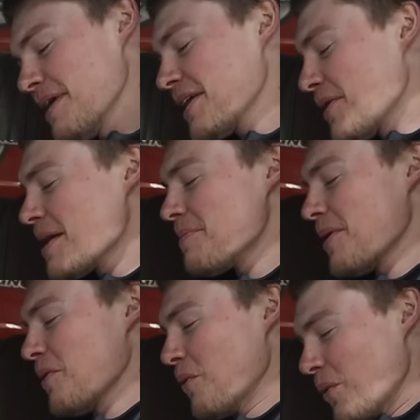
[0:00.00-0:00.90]
My
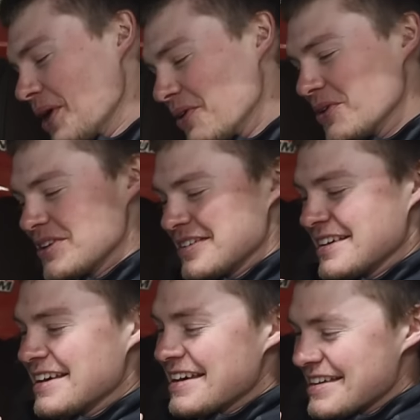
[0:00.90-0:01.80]
grandpa willed
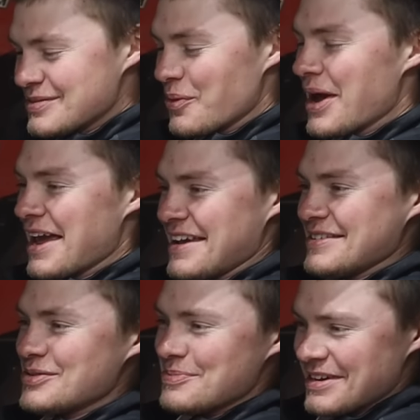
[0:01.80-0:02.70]
his way
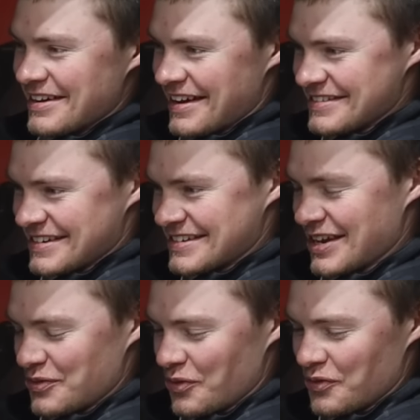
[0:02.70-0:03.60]
into being a
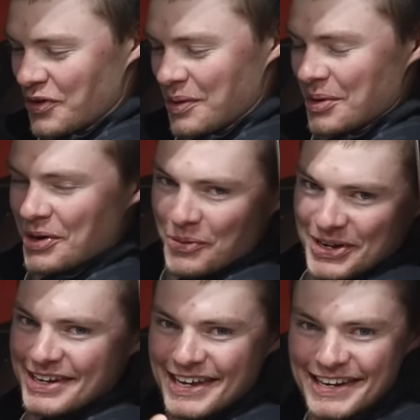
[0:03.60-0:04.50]
successful farmer.
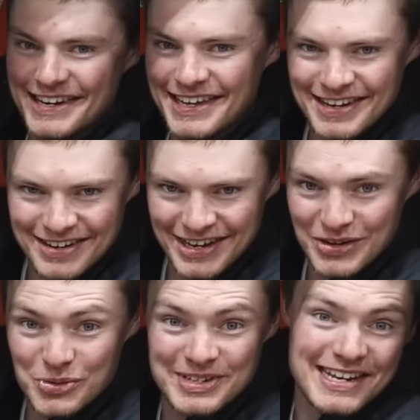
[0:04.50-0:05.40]
When he needed a
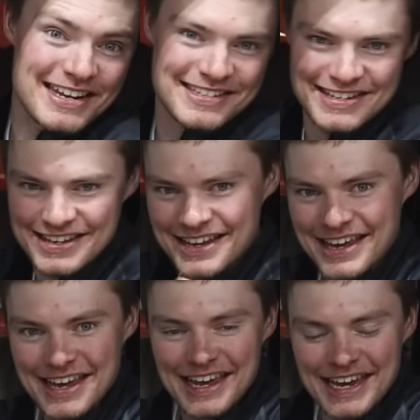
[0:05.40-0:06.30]
new disc,
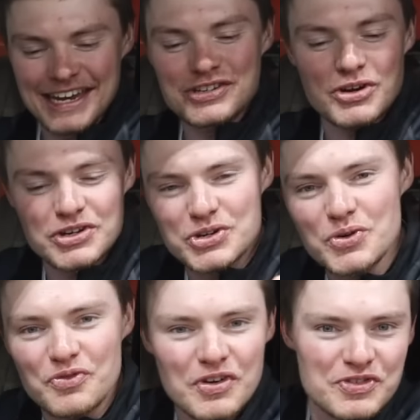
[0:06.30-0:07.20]
he took
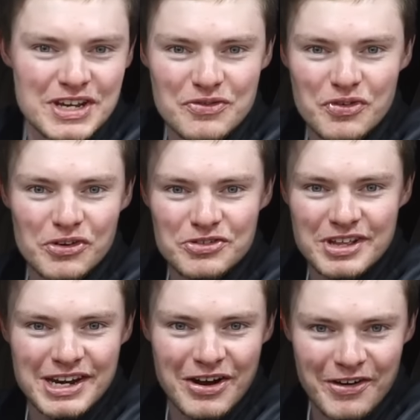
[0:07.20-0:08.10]
two 15-footers
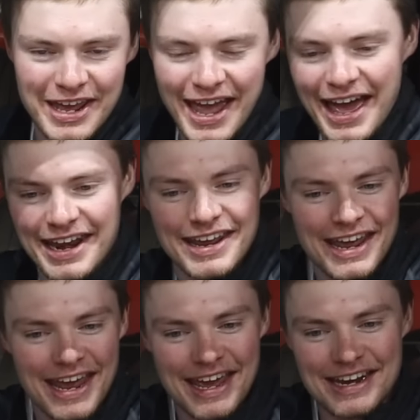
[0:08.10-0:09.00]
that he already had,
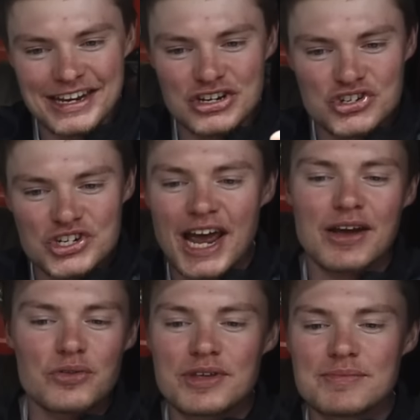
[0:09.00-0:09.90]
and he
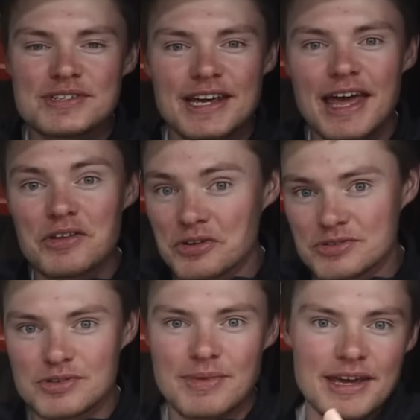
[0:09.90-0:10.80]
shackled them together
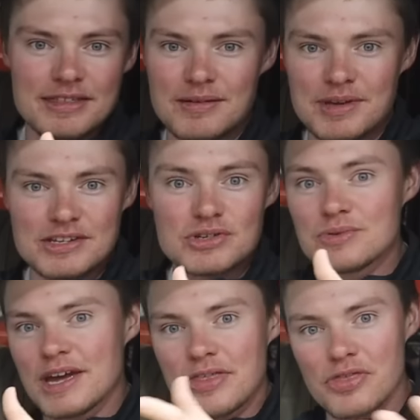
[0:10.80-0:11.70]
to make them
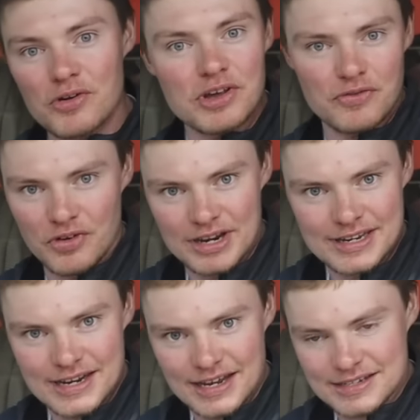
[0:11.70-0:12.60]
into a
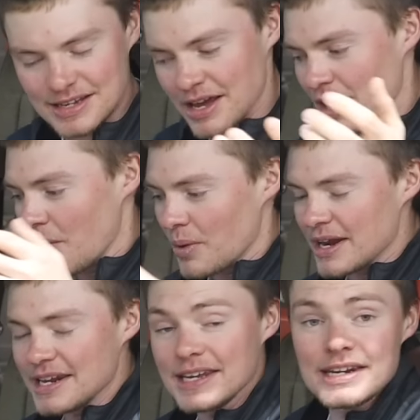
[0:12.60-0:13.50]
30-foot disc.
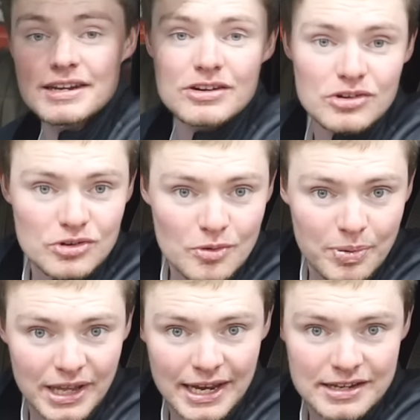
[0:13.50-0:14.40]
When he needed a new
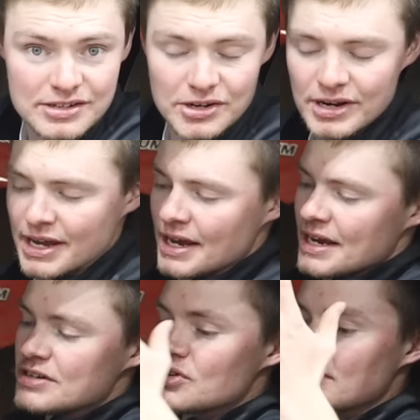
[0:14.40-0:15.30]
planter,
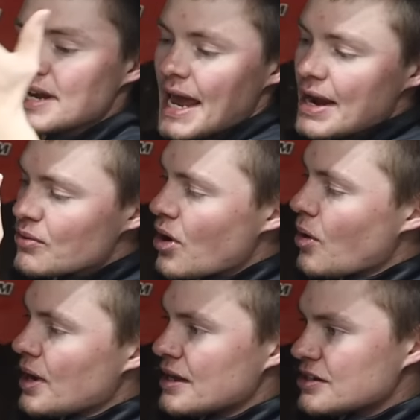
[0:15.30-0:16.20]
he took an
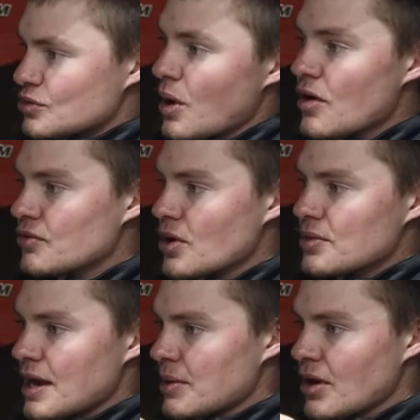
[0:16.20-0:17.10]
8-row and a 12-row
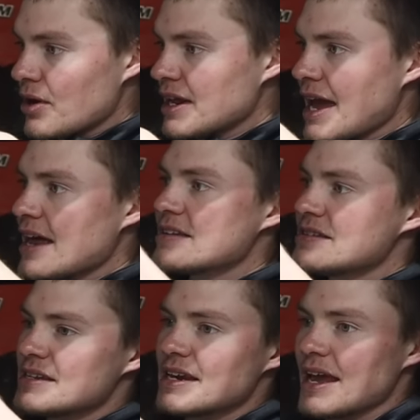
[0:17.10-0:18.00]
that we already had
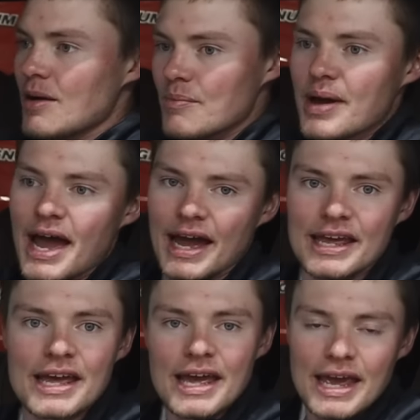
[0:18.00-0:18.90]
sitting out
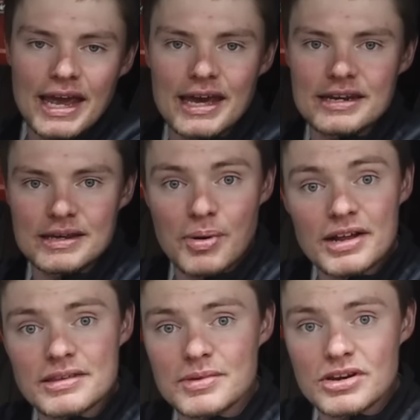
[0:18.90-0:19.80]
back, and he
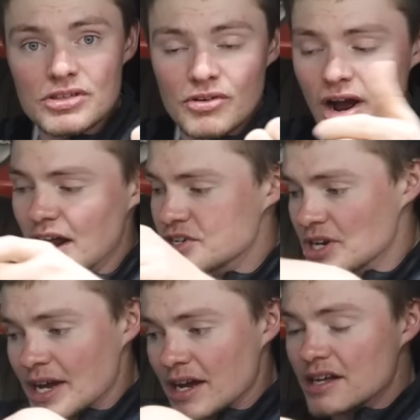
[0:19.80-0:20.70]
brought them into the garage,
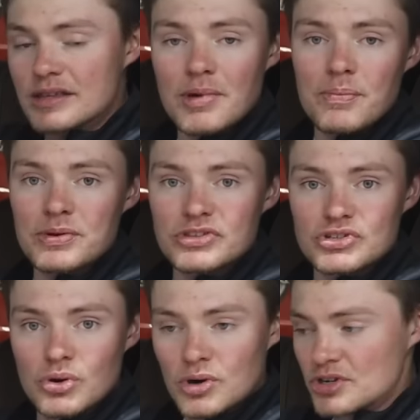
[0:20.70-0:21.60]
cut them up with a
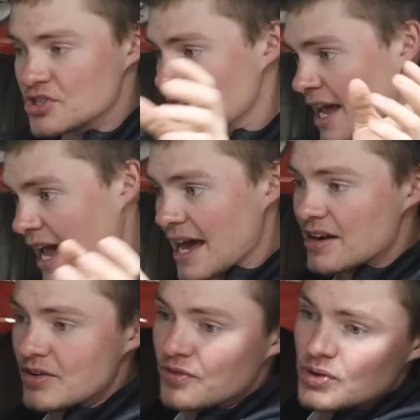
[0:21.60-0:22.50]
torch,
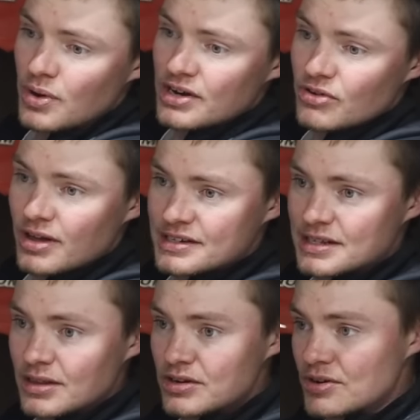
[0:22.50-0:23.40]
added a few hydraulic
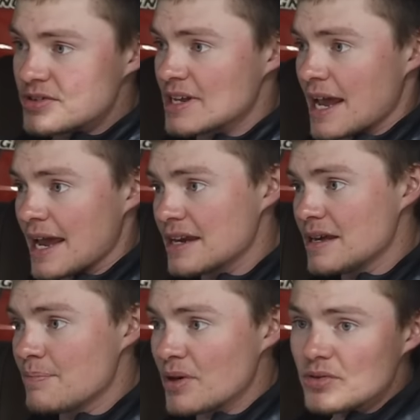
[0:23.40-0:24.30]
cylinders, and
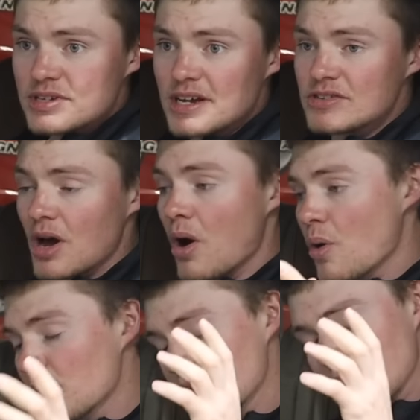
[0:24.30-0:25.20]
he built his
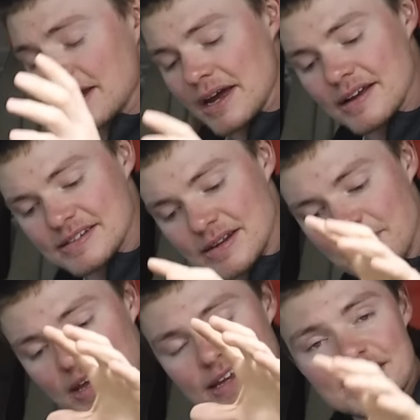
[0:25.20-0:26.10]
own
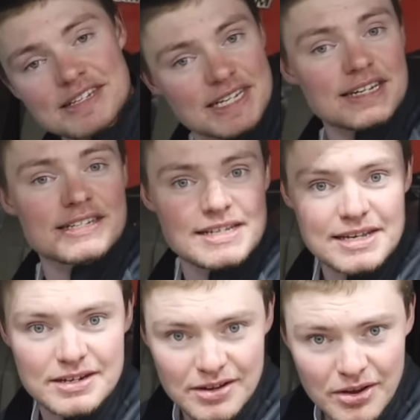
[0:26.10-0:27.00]
custom
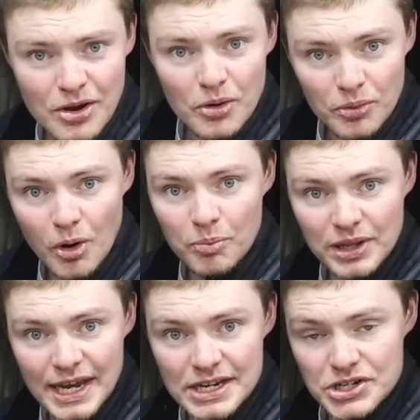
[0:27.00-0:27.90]
16-row
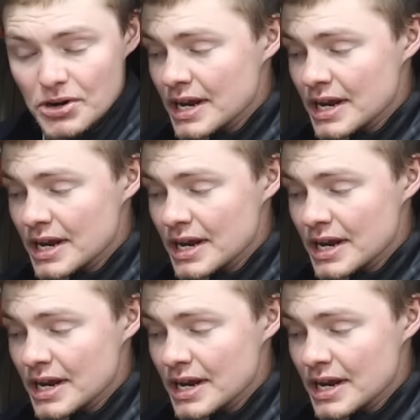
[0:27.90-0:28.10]
planter.